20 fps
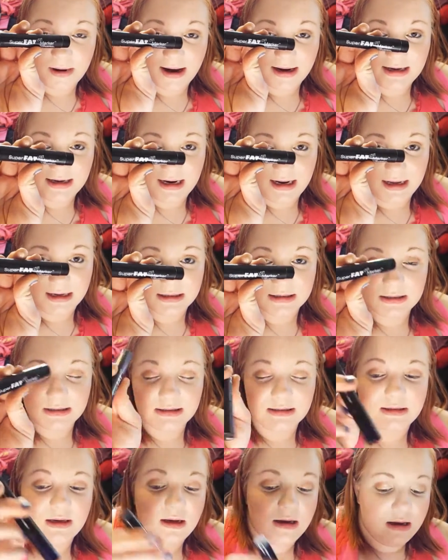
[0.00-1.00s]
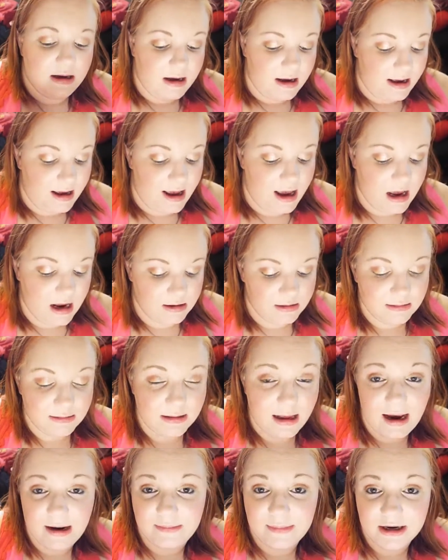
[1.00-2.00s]
by NYX and
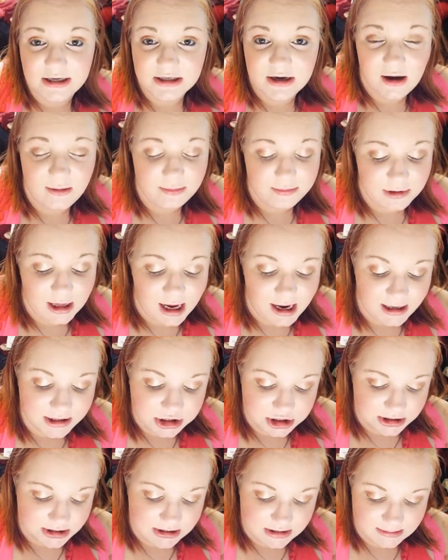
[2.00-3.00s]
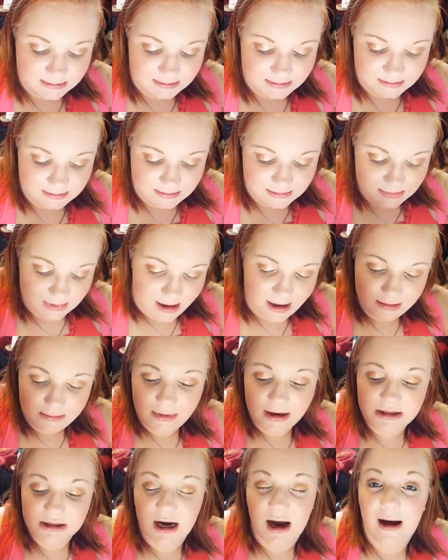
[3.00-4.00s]
line my top lashes. Line
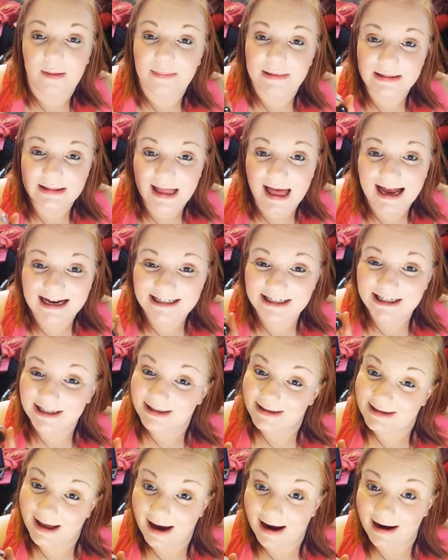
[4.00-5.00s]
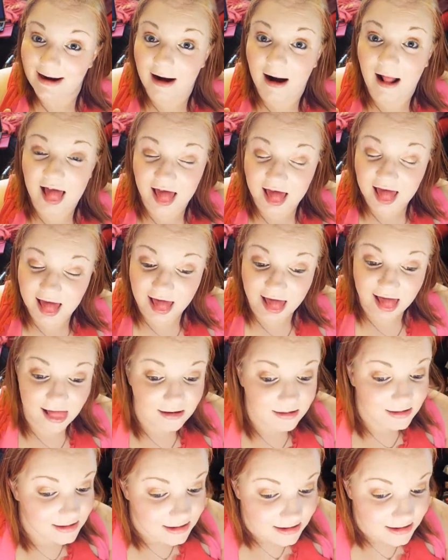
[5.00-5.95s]
my top lash line. Ugh.